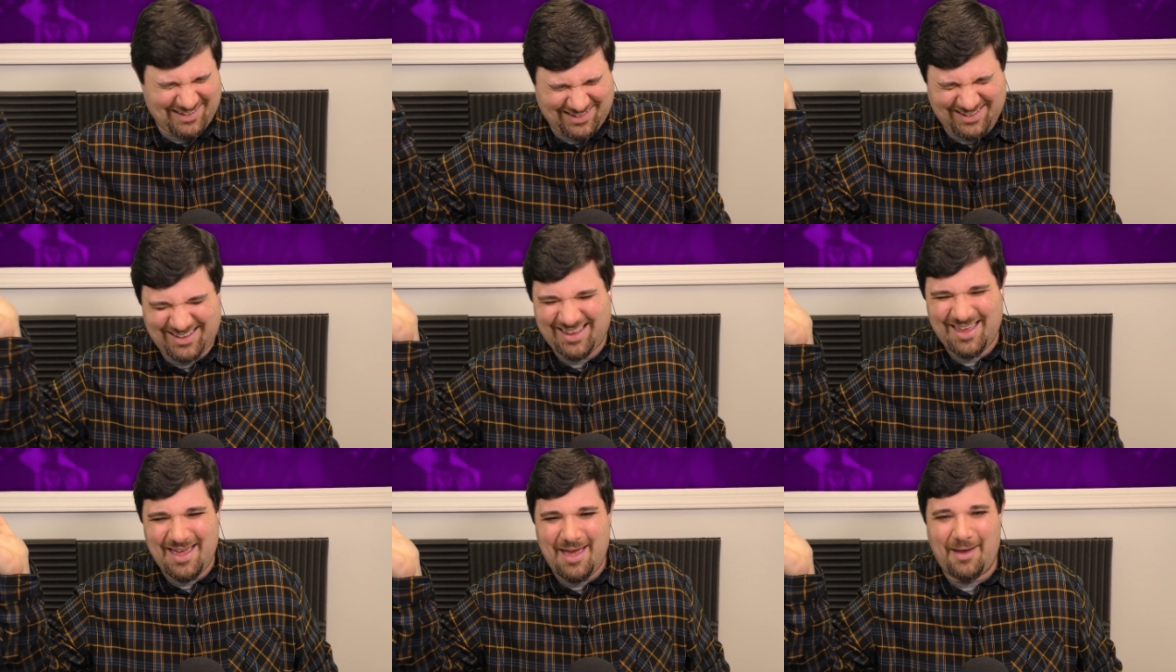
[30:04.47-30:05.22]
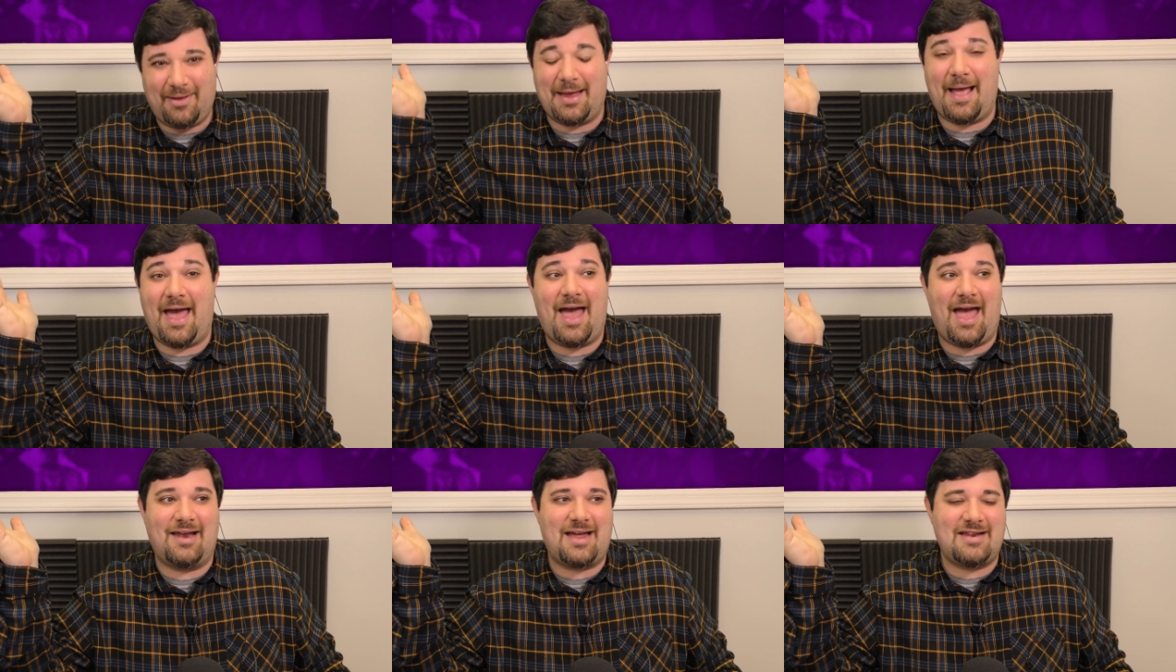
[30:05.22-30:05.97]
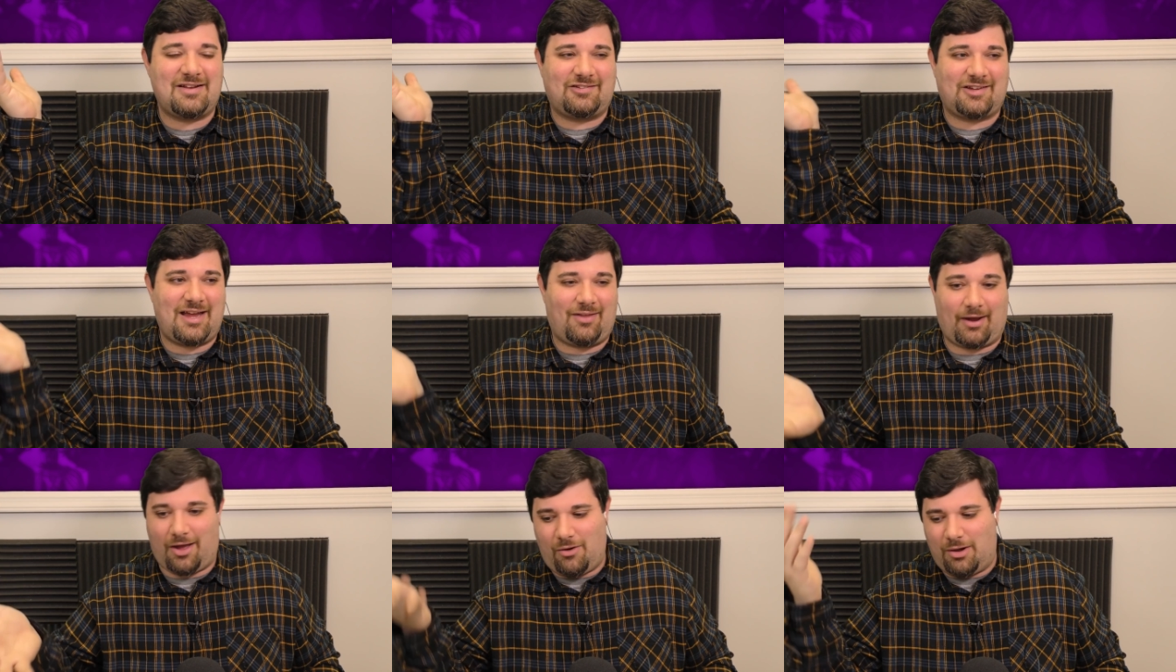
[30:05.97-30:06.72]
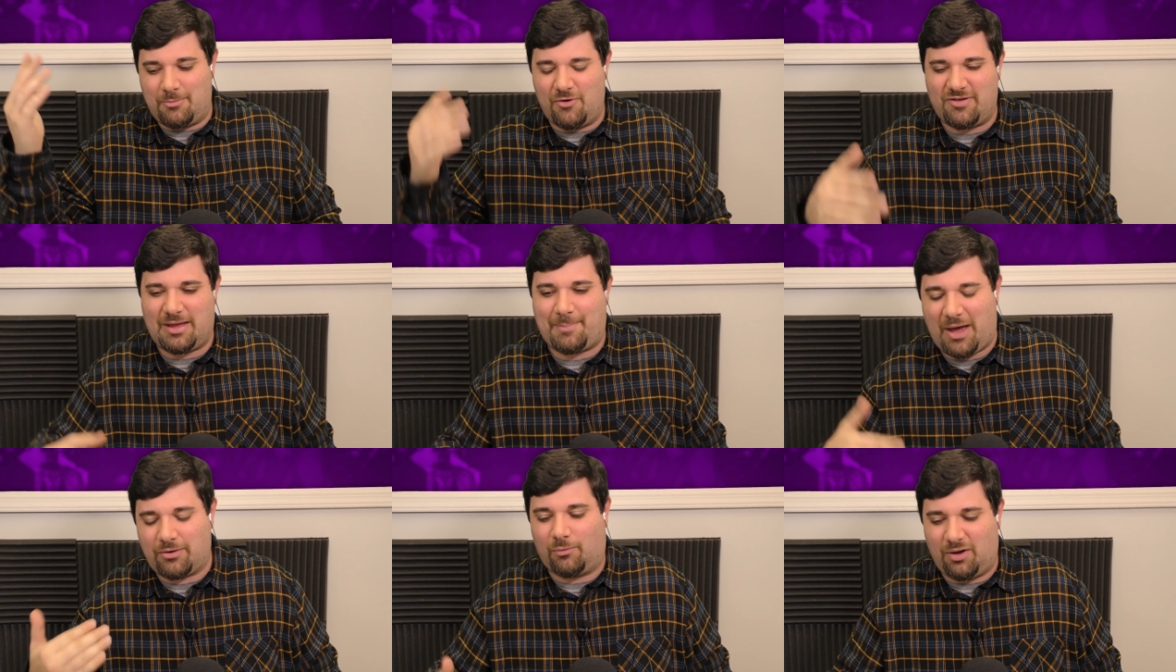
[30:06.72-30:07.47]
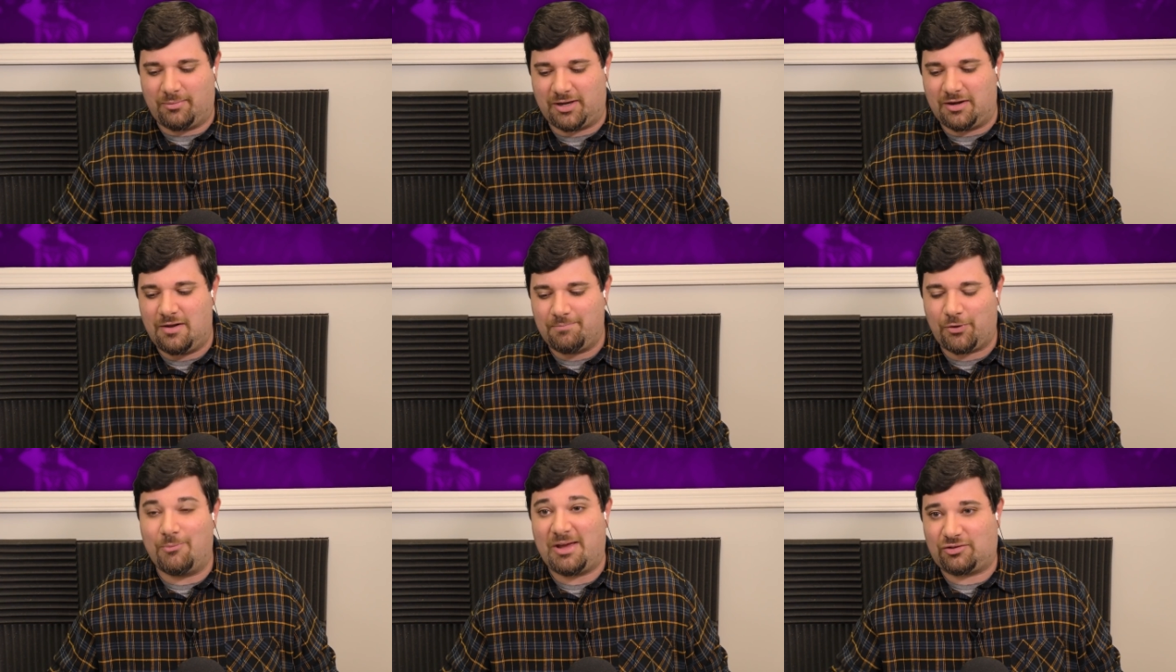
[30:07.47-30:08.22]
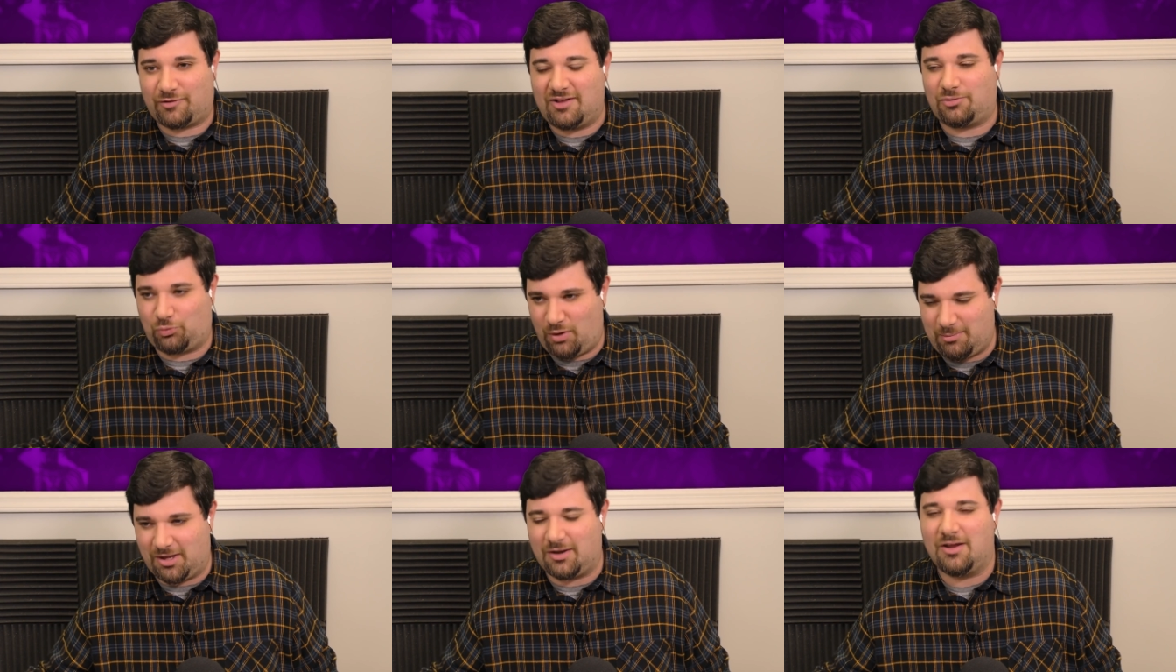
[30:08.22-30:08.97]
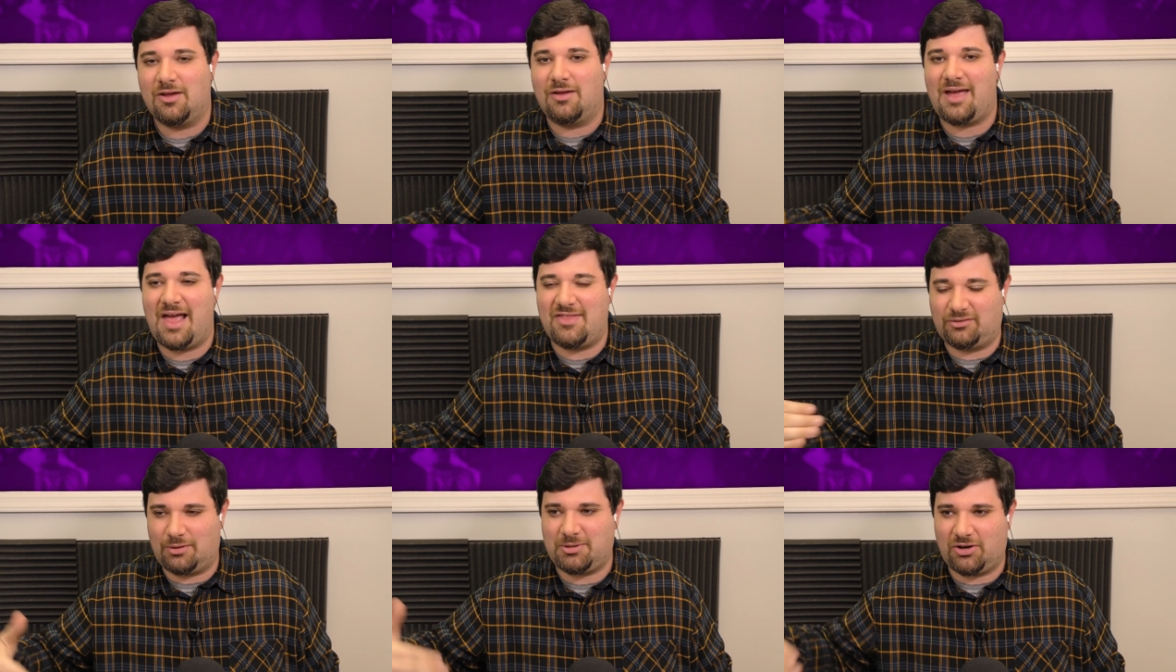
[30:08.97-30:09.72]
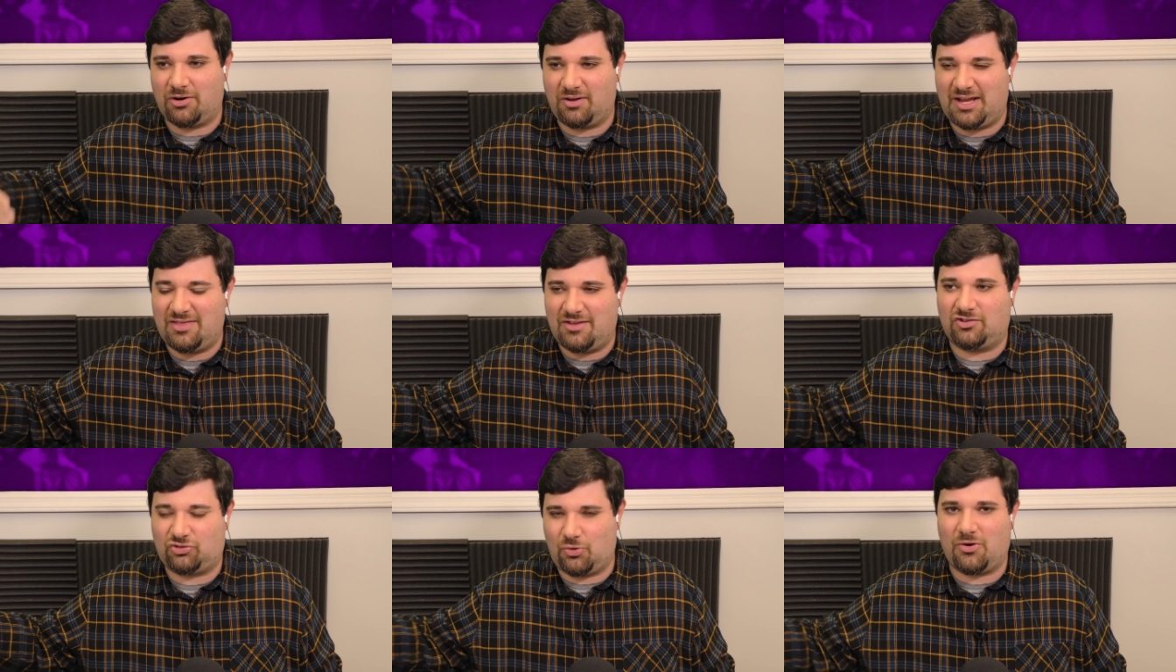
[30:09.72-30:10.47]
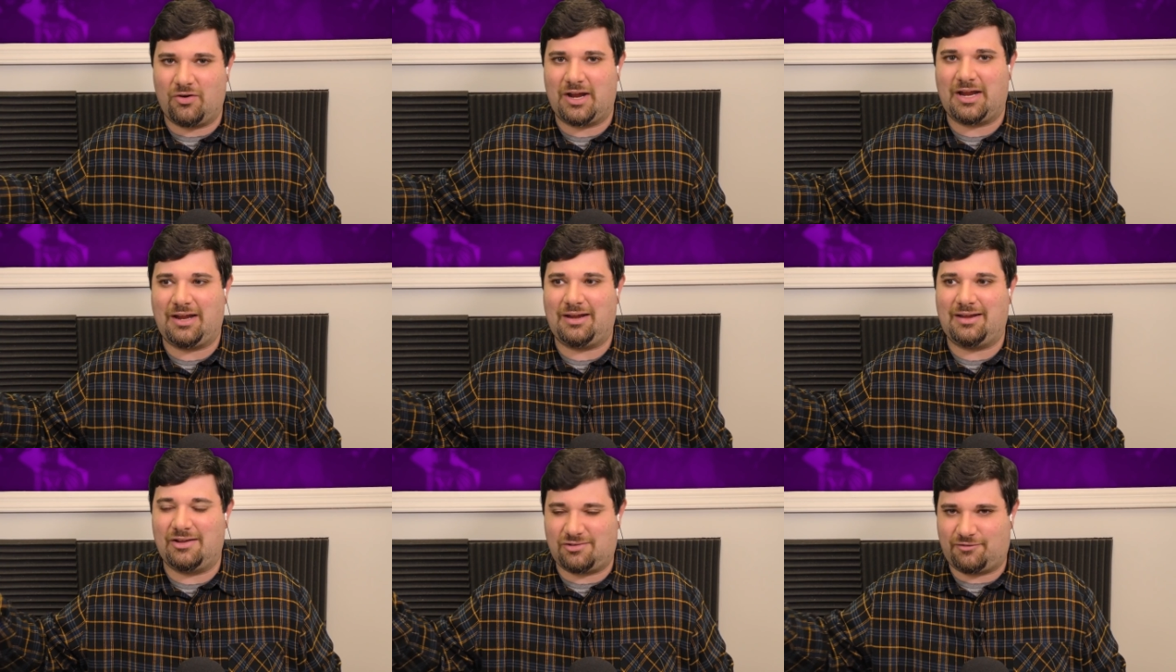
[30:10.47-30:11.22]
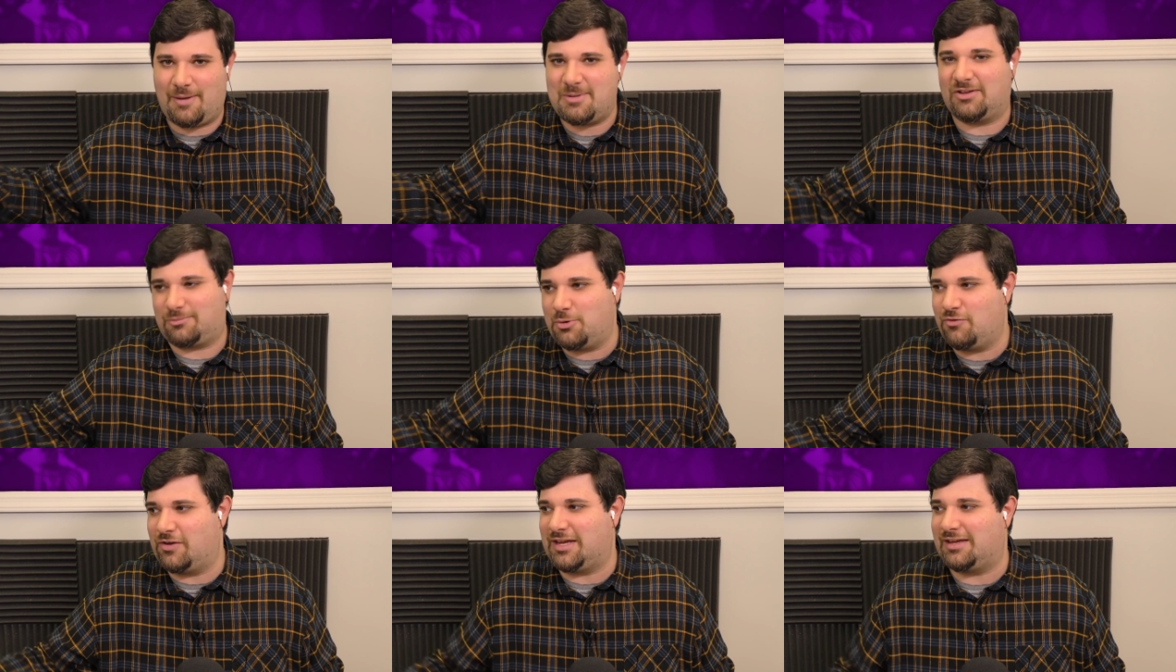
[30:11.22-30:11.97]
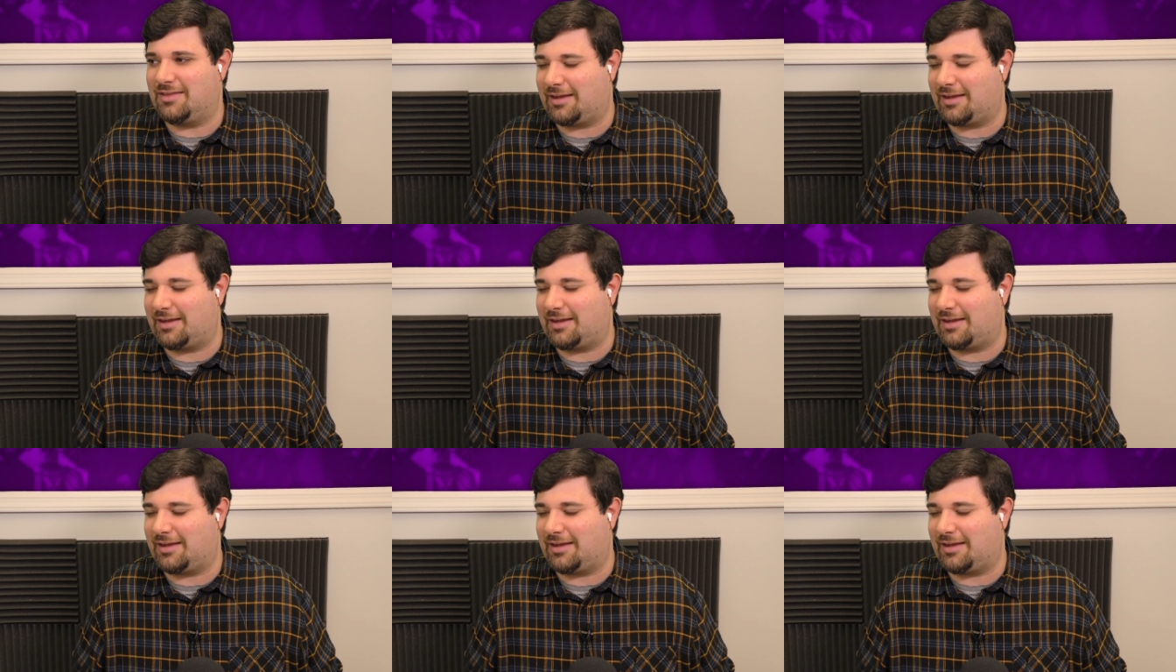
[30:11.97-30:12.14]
Yeah. And to say like, oh, a movie about a woman who makes friends with women, and these women are in this story, is a feminist movie.